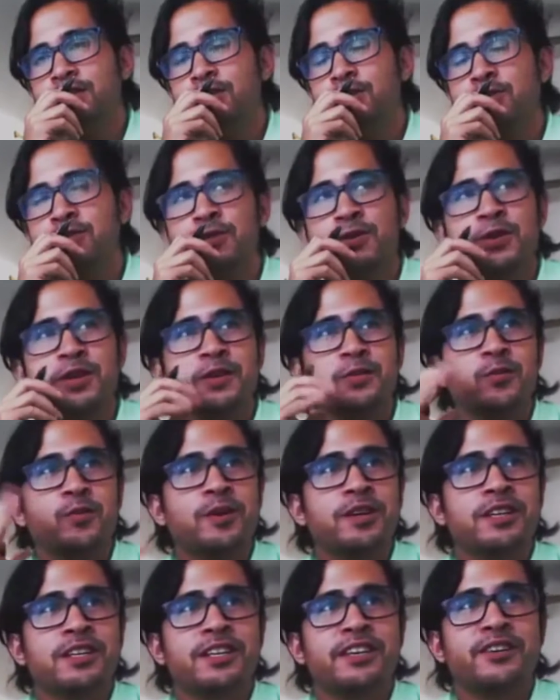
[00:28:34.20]
So true. In
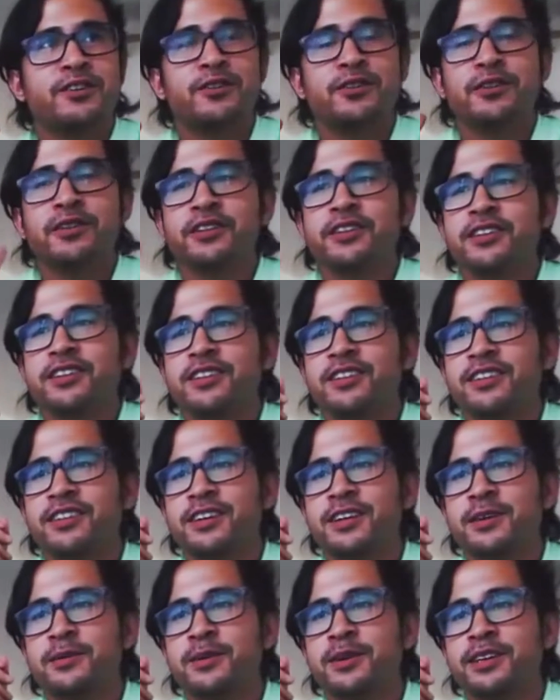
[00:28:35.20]
1 year,
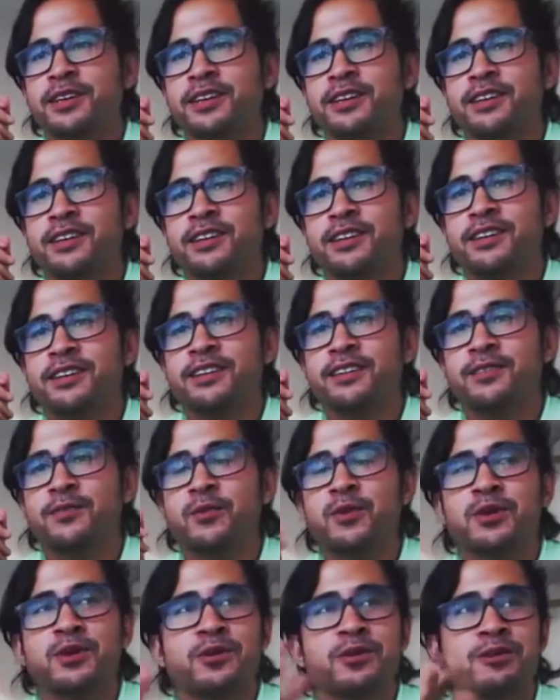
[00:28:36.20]
I mean,
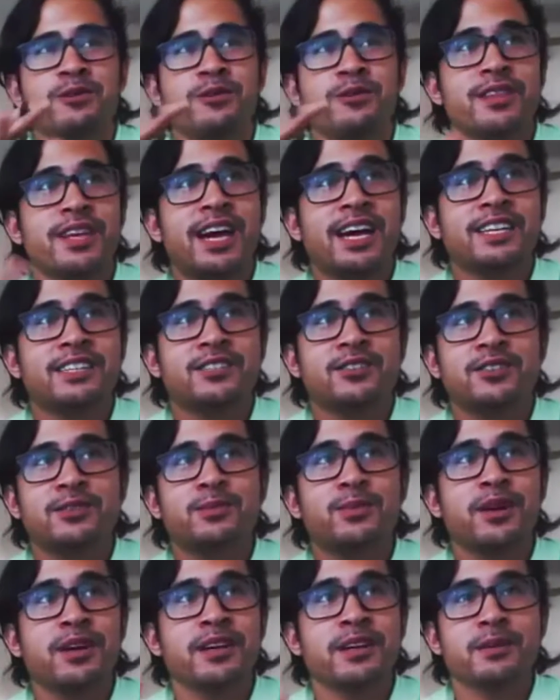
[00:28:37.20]
what you were doing last year
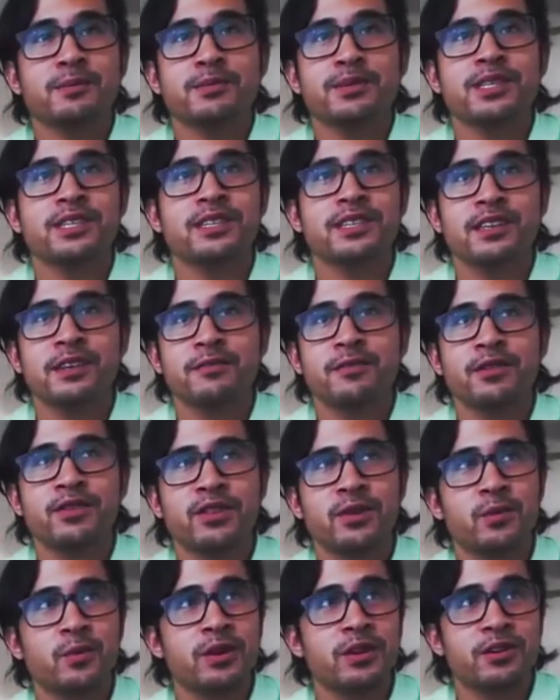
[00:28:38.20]
is probably completely
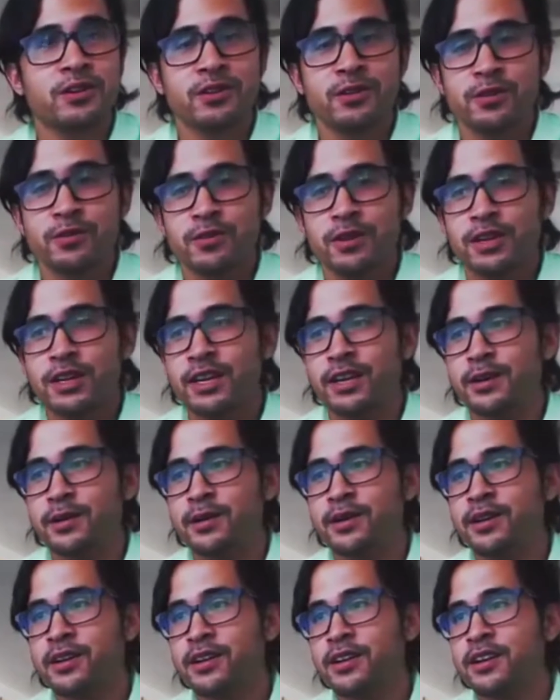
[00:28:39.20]
different than what you're doing right
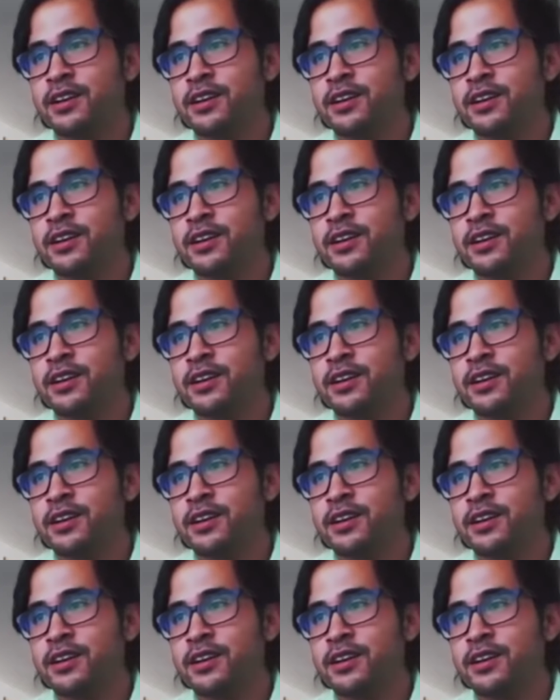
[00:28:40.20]
now.